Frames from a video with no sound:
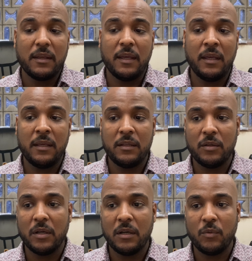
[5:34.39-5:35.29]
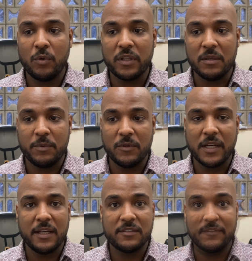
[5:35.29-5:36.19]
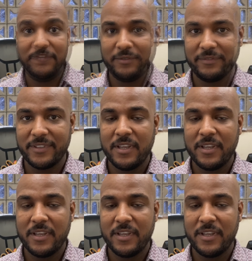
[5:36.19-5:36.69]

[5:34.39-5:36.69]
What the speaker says: and we'll keep you guys informed.